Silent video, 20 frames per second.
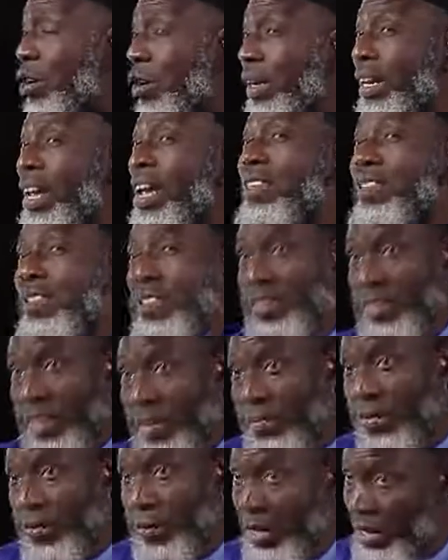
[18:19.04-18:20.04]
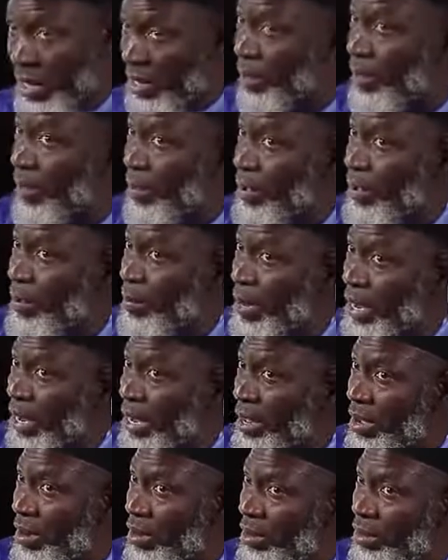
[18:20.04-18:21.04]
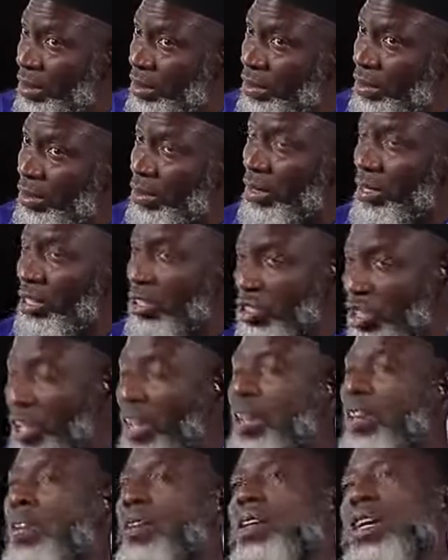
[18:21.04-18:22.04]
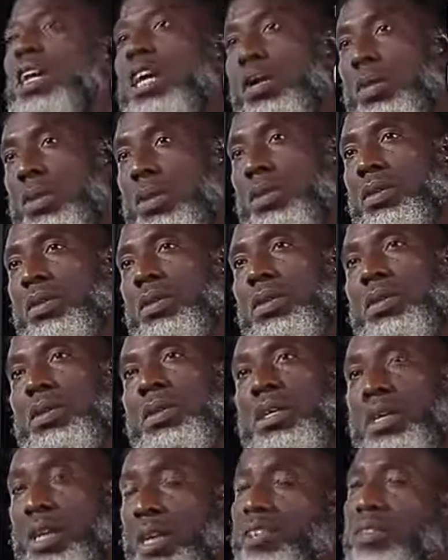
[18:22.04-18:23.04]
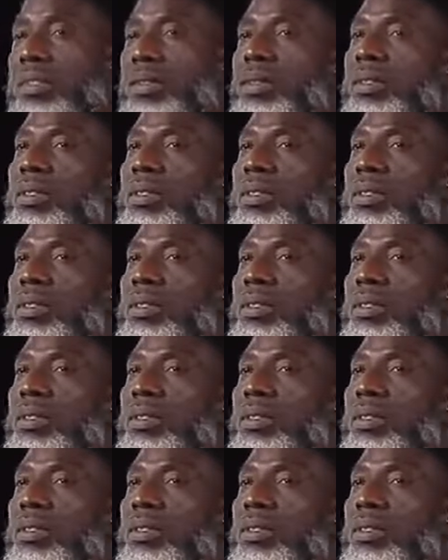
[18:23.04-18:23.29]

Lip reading: order is received with the money or the check in it,